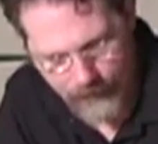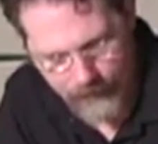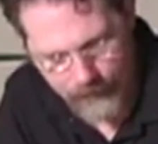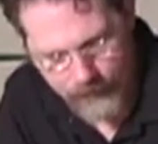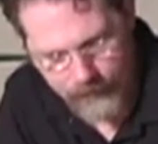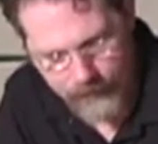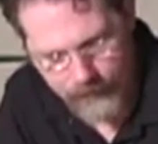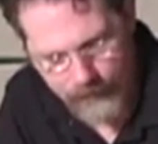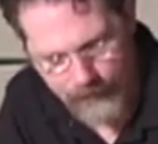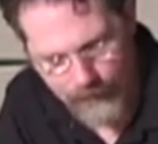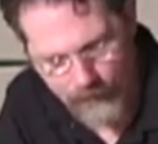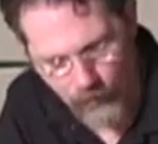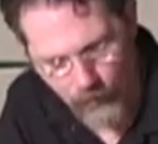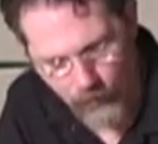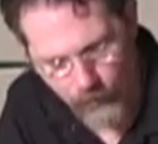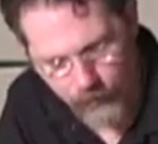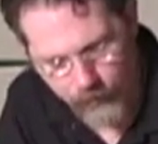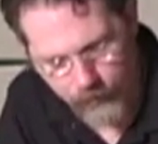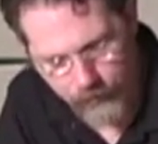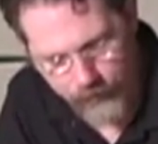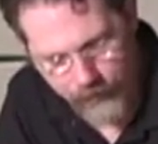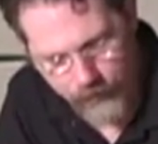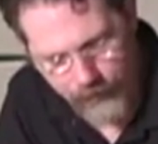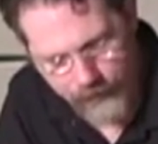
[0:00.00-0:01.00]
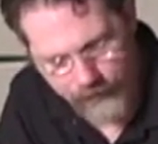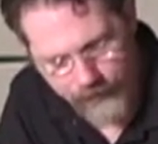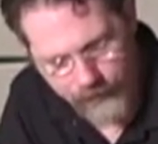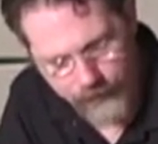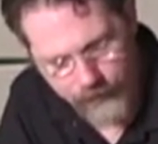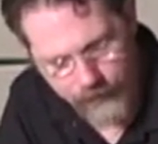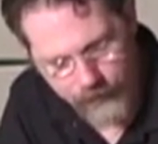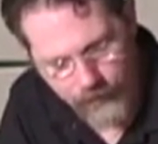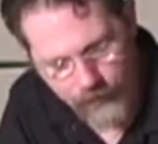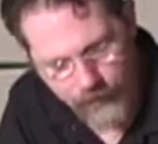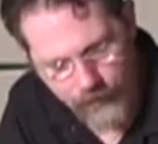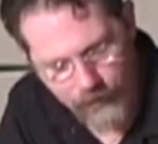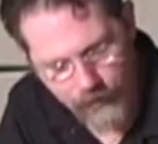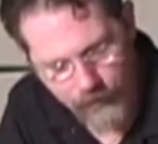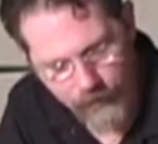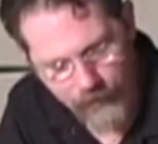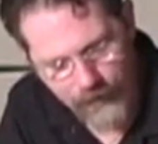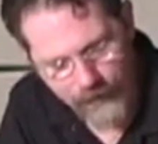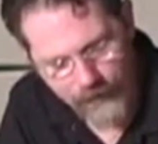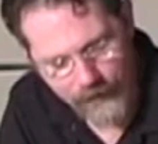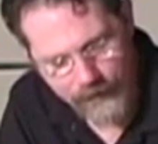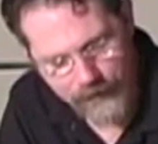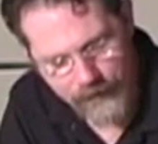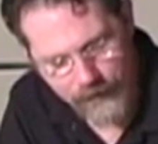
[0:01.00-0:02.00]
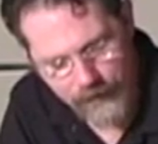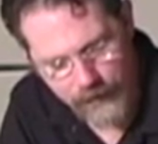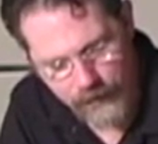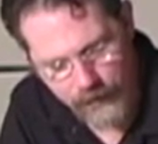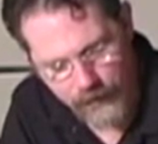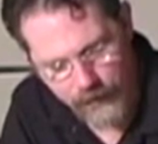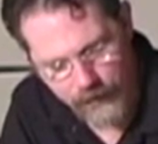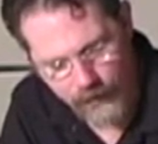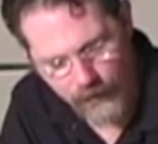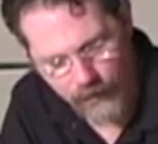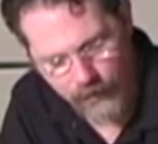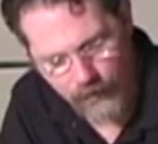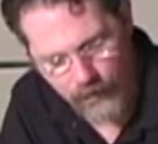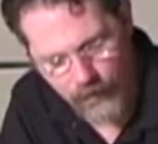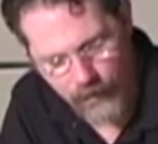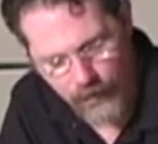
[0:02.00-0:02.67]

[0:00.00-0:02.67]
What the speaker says: Now, this mix here